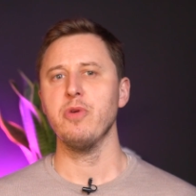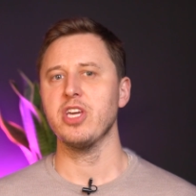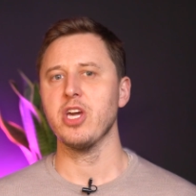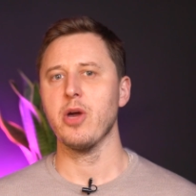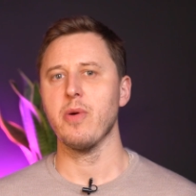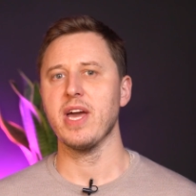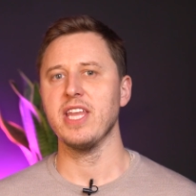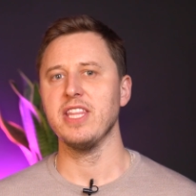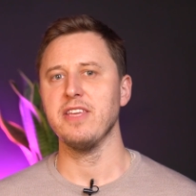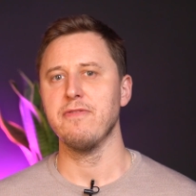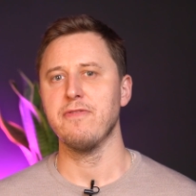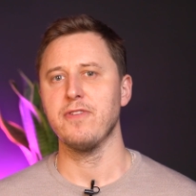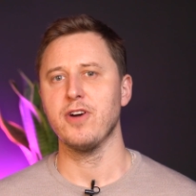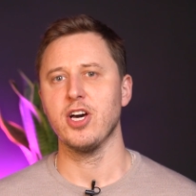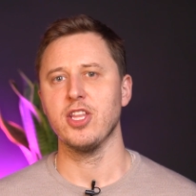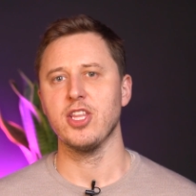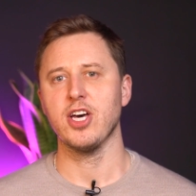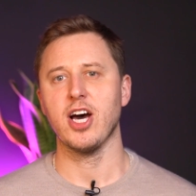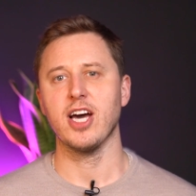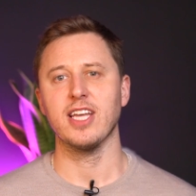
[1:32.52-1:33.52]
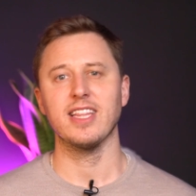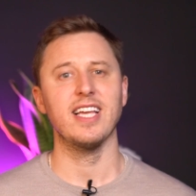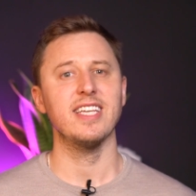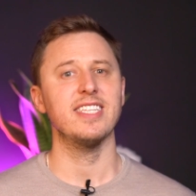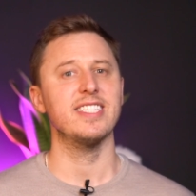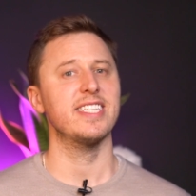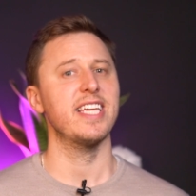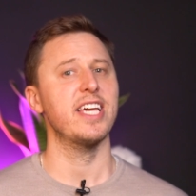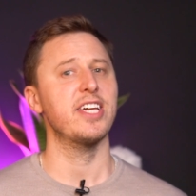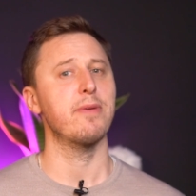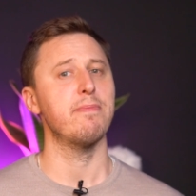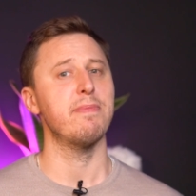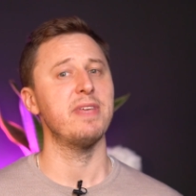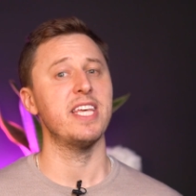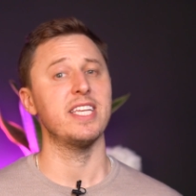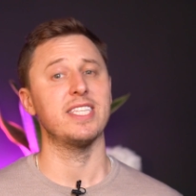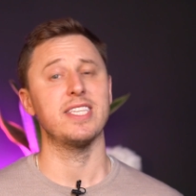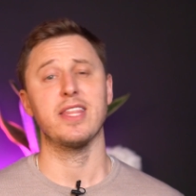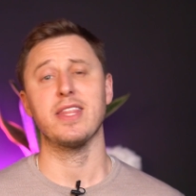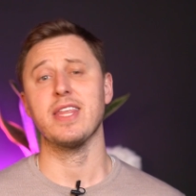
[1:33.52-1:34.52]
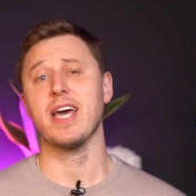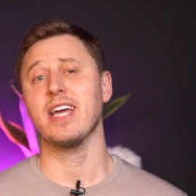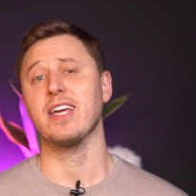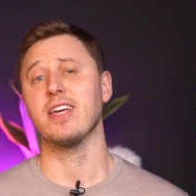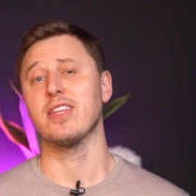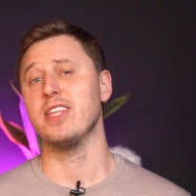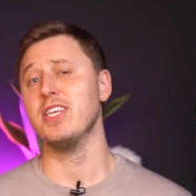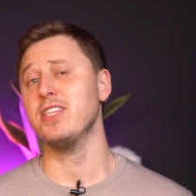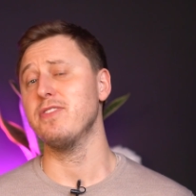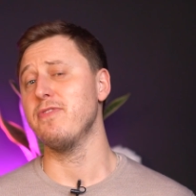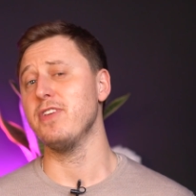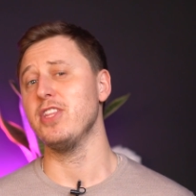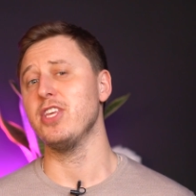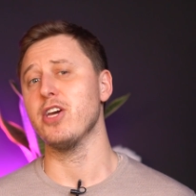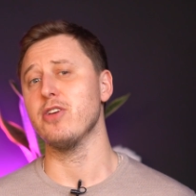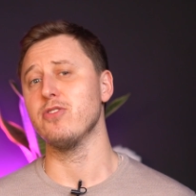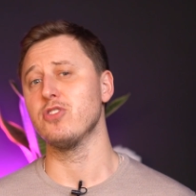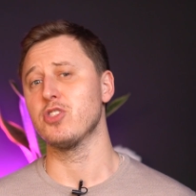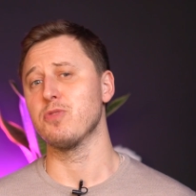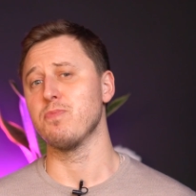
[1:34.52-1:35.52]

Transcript: we go any further, I'd like to take a minute to thank this video's